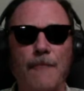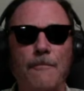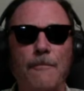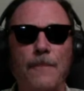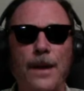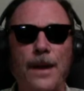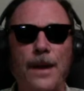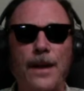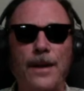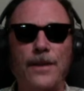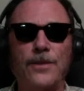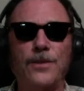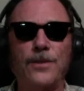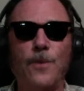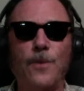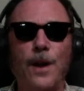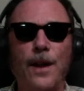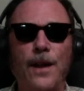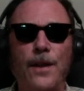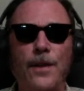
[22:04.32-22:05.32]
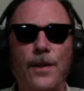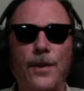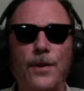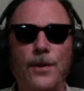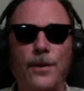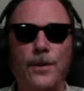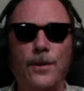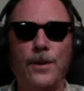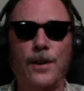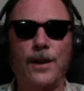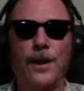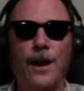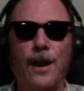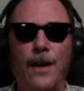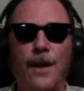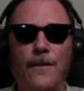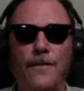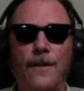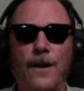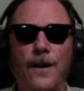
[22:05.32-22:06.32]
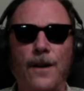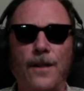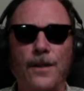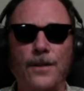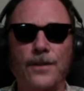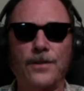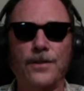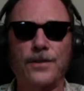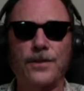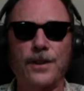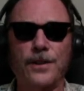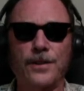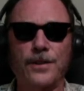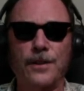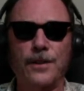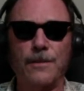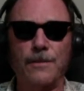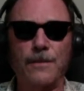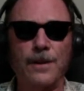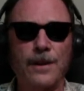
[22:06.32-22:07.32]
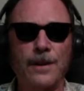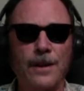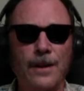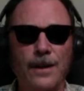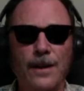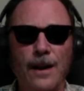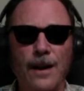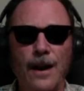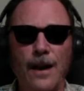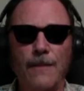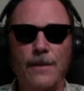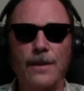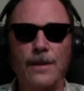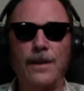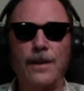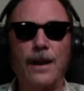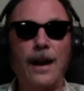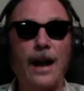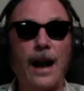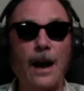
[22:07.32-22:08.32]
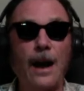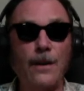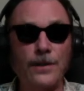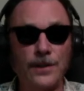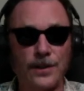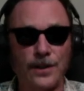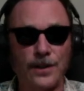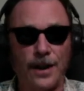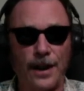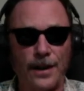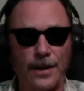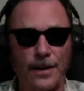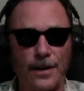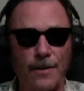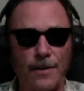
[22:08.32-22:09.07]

pay his way through the Godfather's system. I'm an outsider.